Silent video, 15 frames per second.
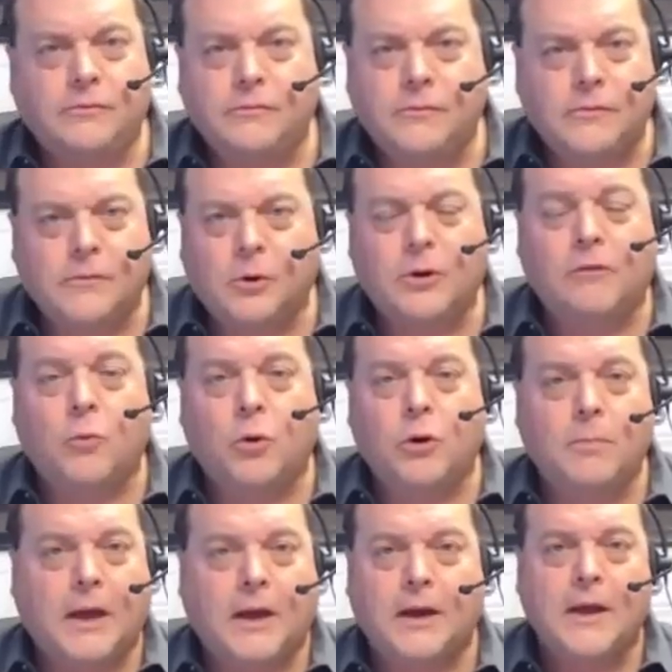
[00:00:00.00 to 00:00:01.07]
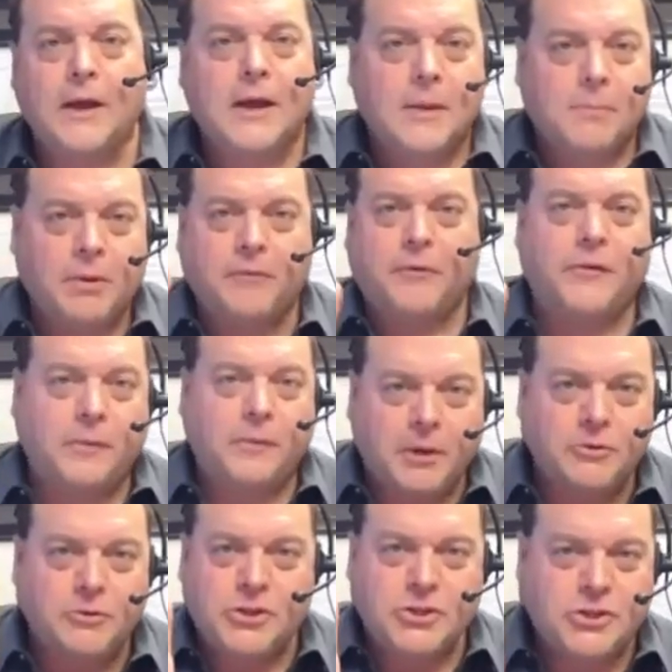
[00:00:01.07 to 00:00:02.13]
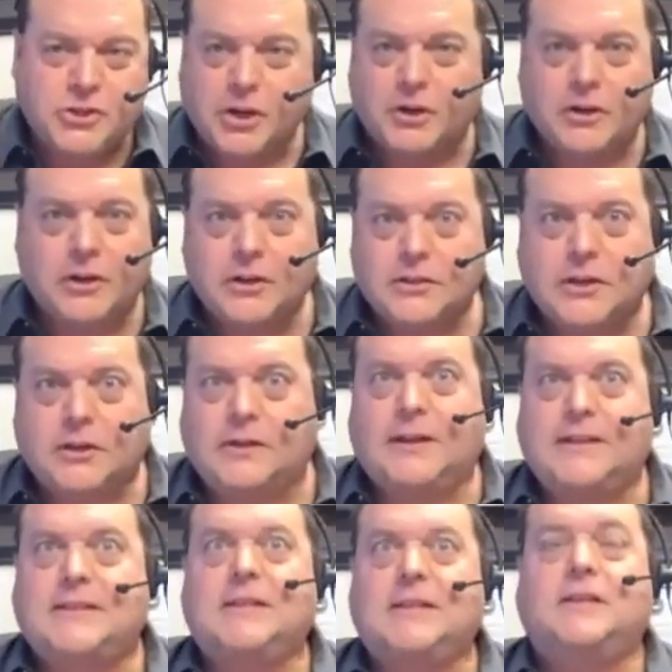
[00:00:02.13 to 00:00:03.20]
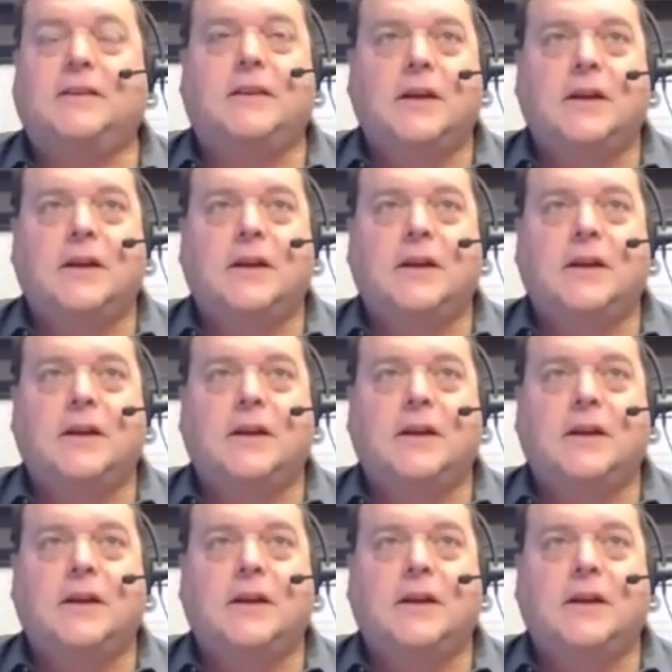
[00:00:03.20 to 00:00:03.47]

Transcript: don't even worry about yeah. it. But for somebody who's just starting, it's like that's it.